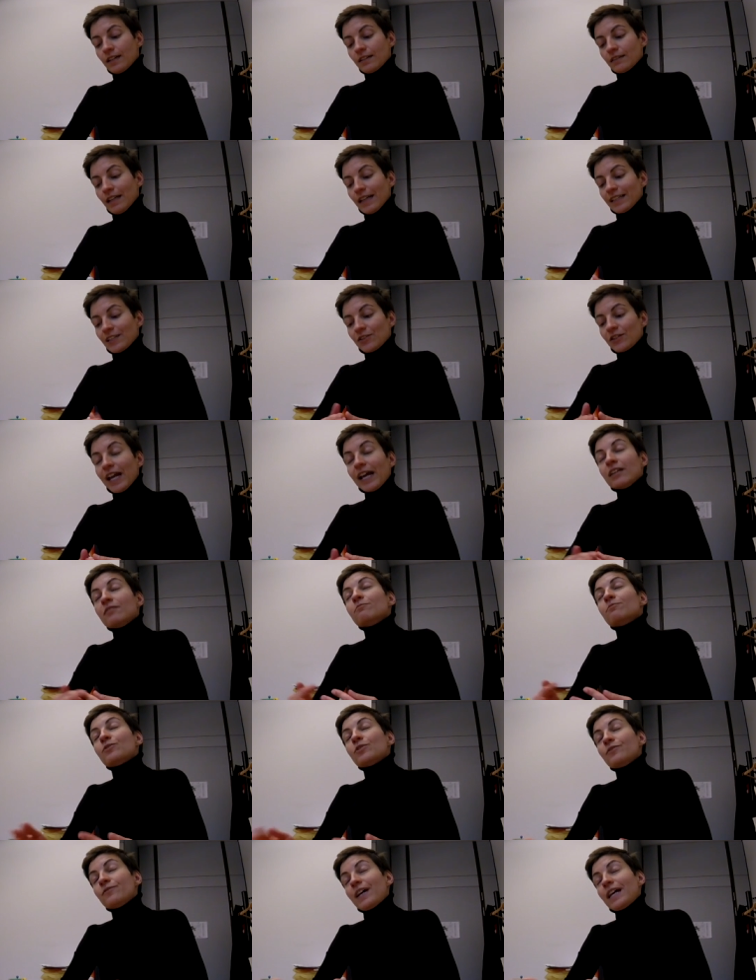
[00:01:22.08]
uh, like you can
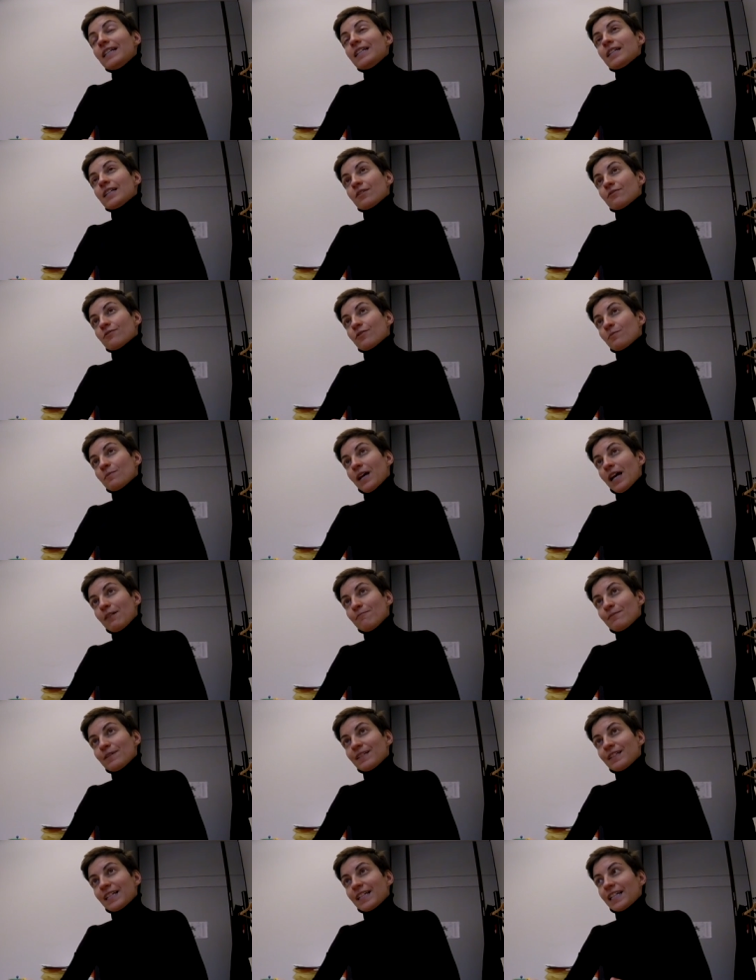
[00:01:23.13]
prevent it from
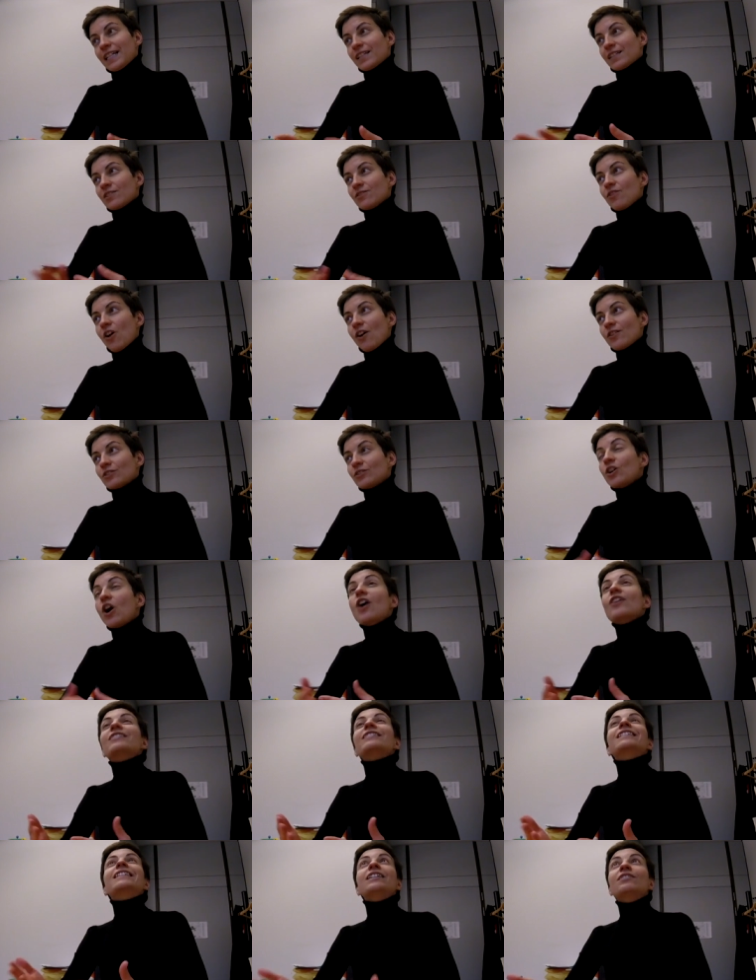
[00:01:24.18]
happening. Mm-hmm. It's not
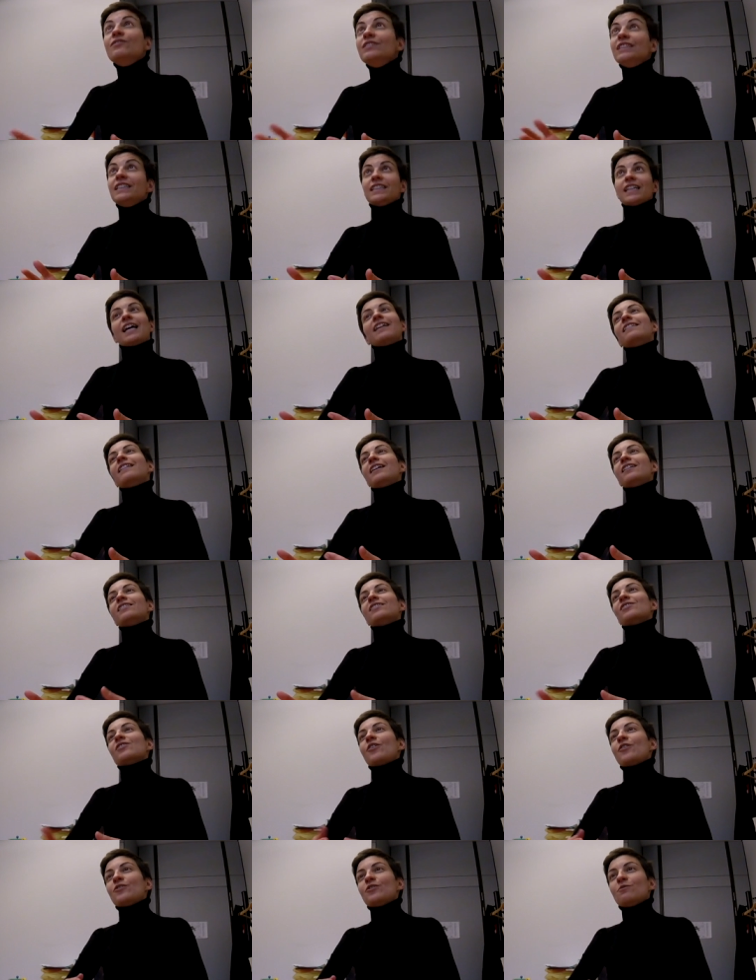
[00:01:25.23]
God given that there
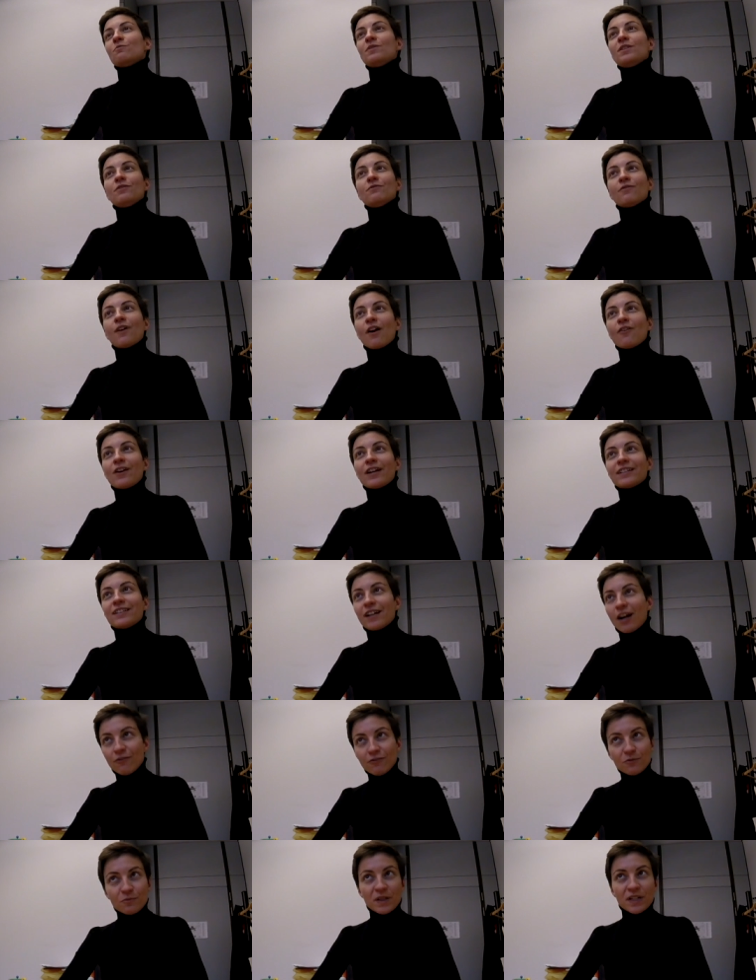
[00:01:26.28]
is going to be far right
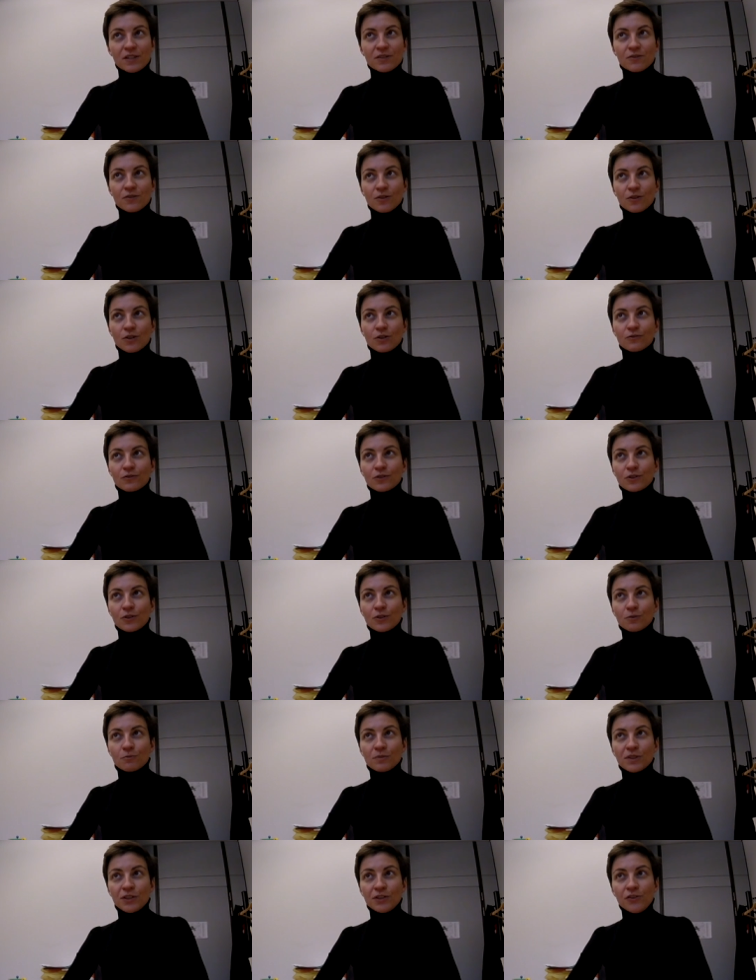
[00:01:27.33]
governments all over the
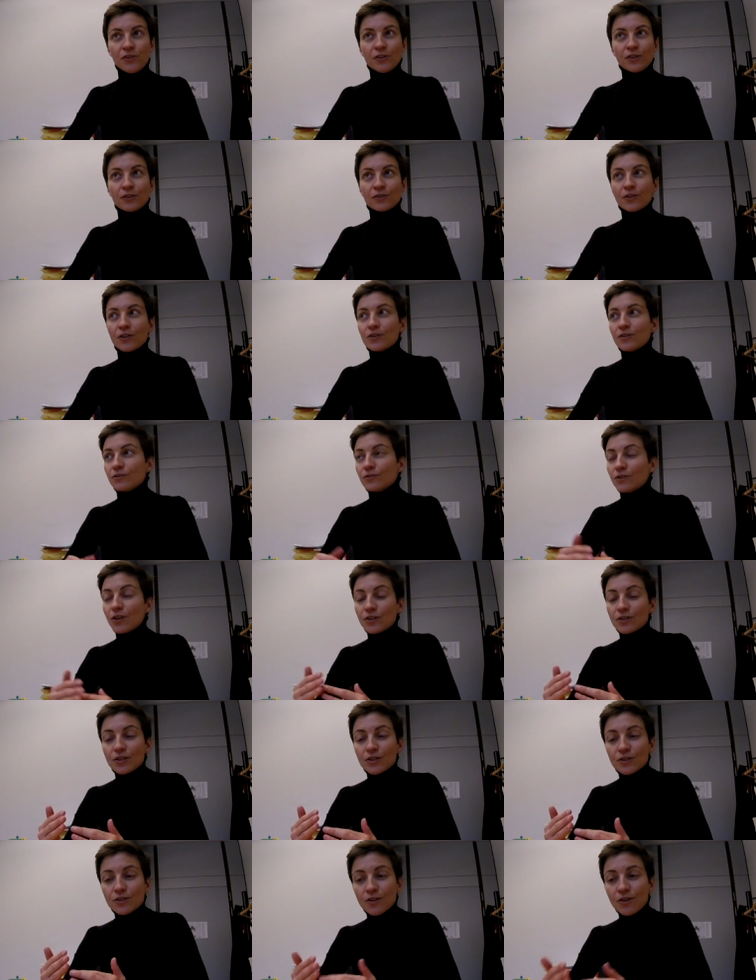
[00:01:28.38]
European Union. Not
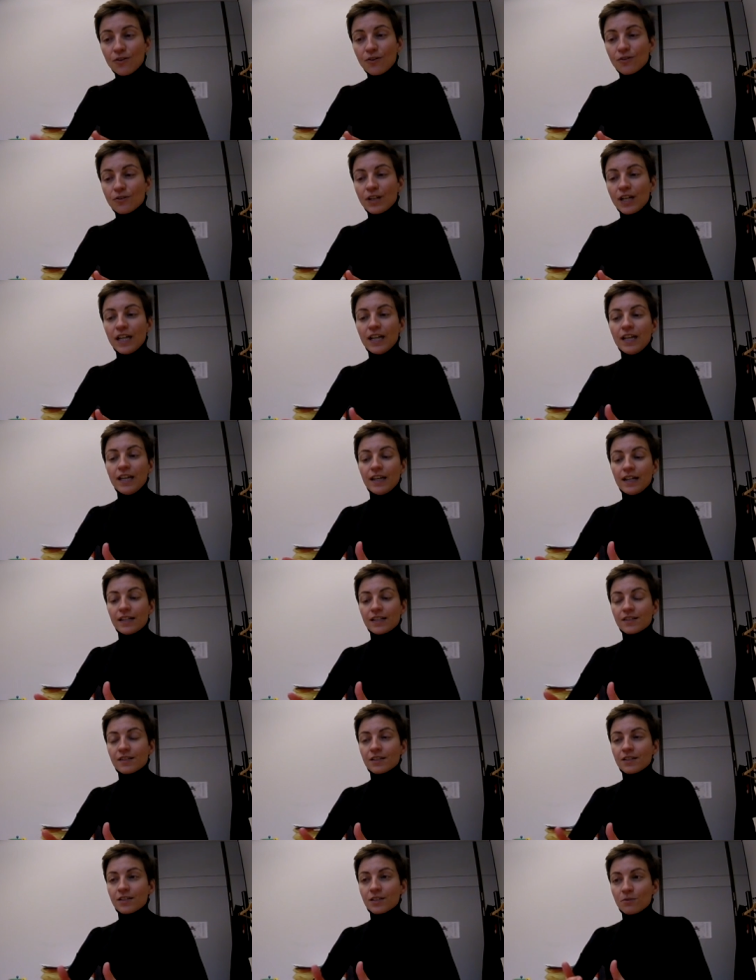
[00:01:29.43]
not at all.
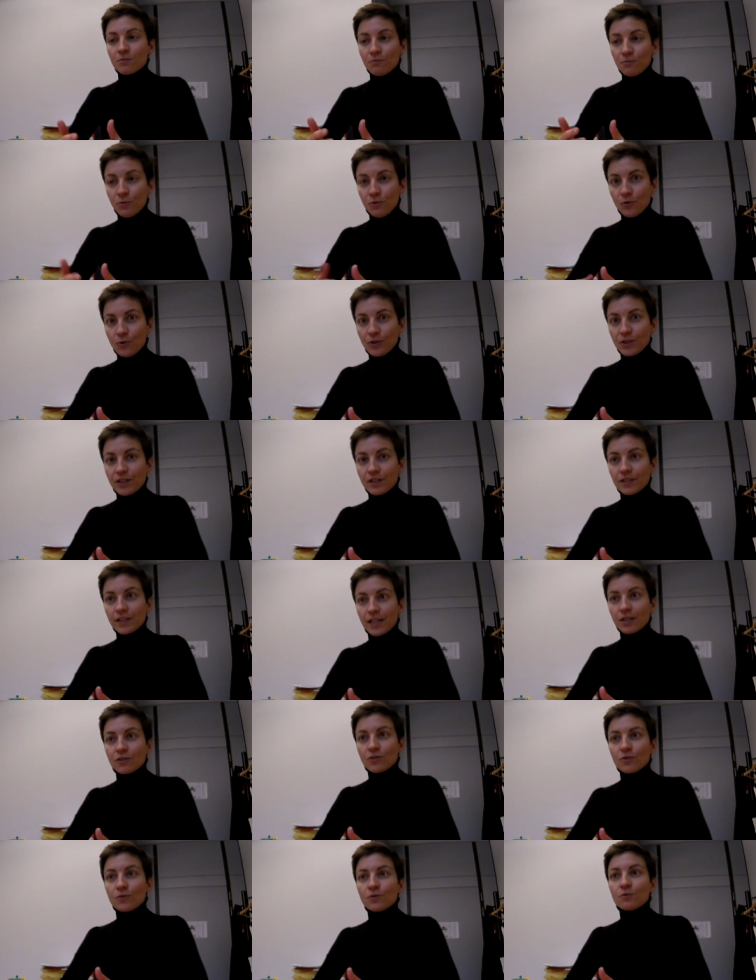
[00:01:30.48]
It's just important
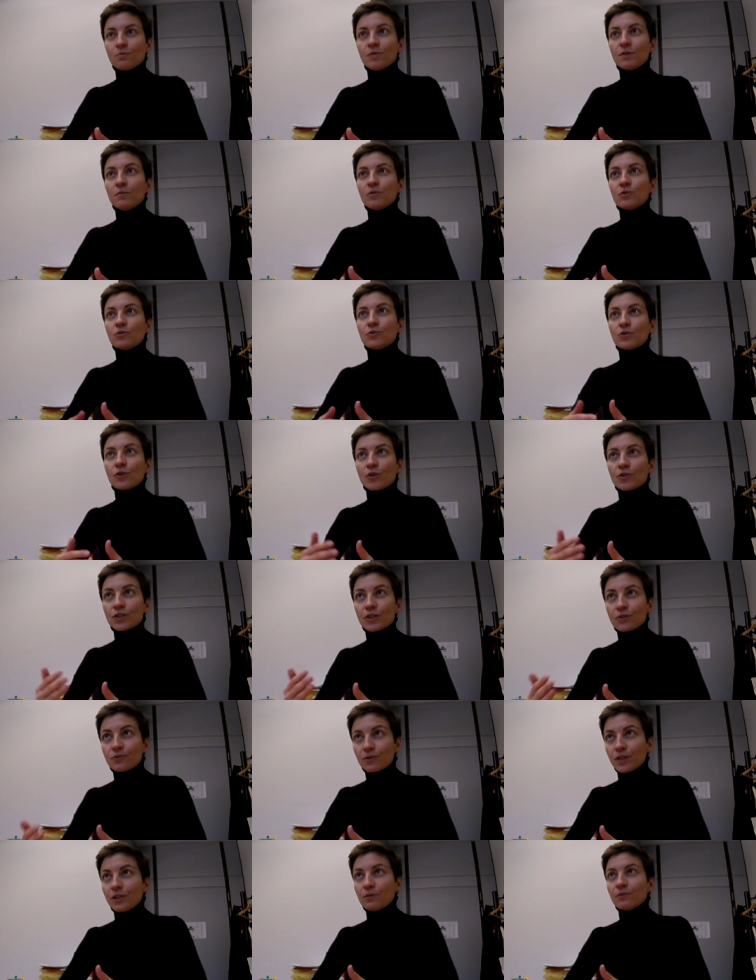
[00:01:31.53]
that those people who don't
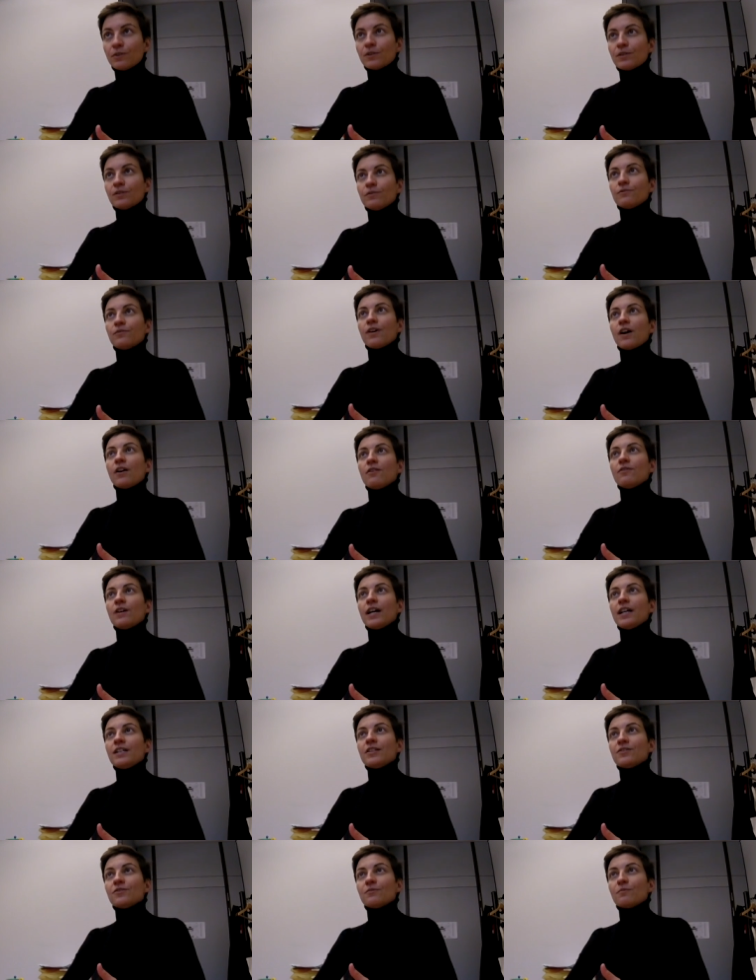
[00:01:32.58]
agree with the far
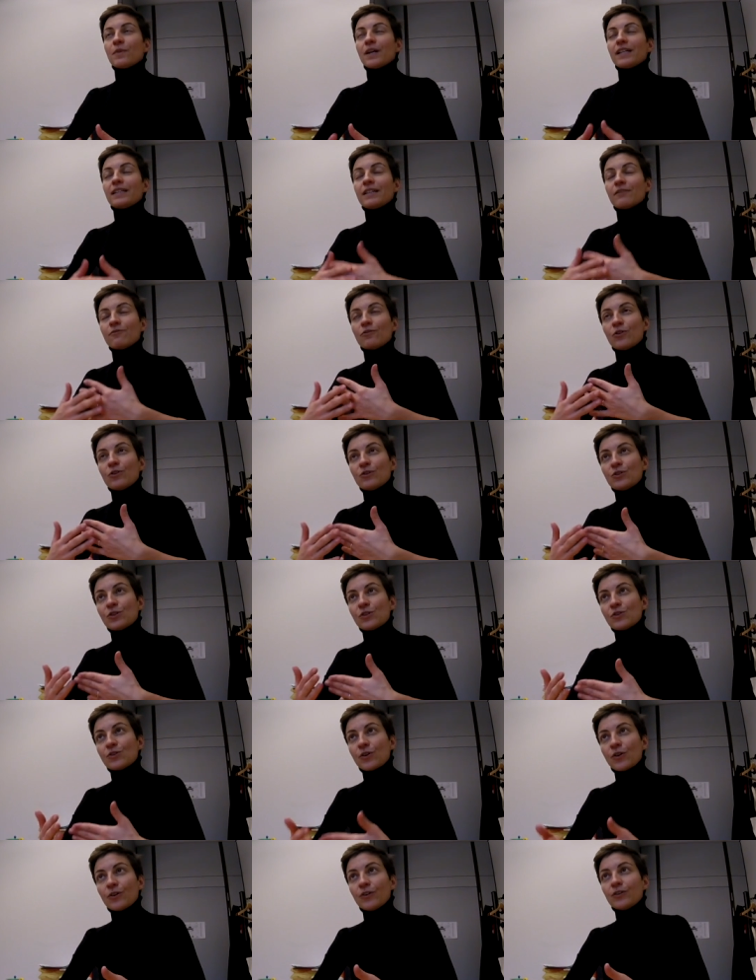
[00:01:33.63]
right you know, make their
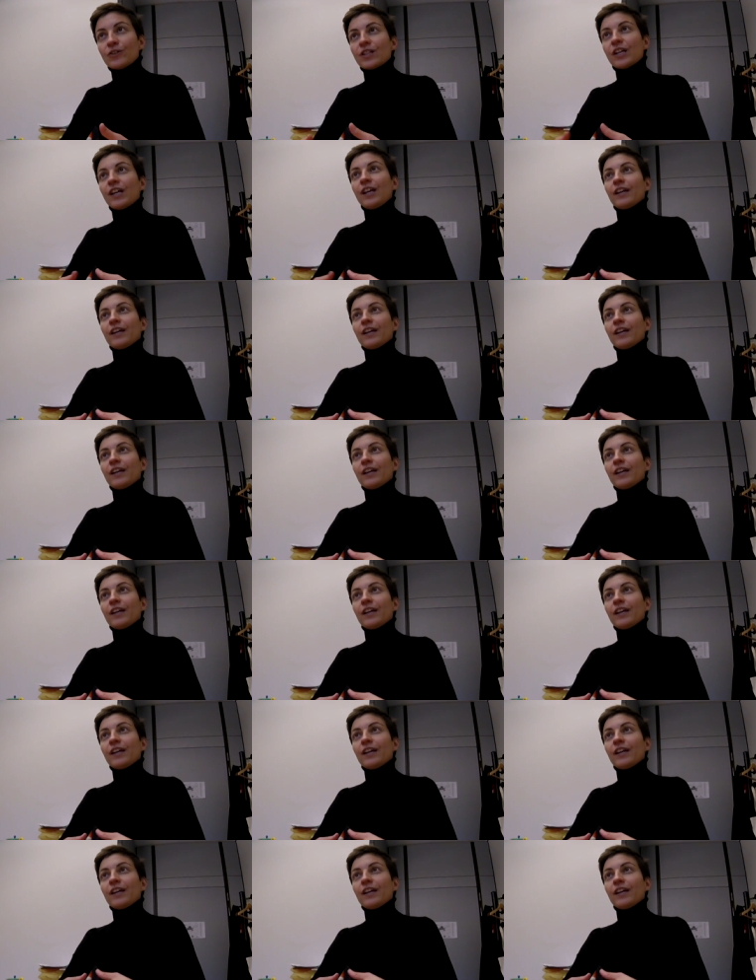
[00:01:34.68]
voices heard,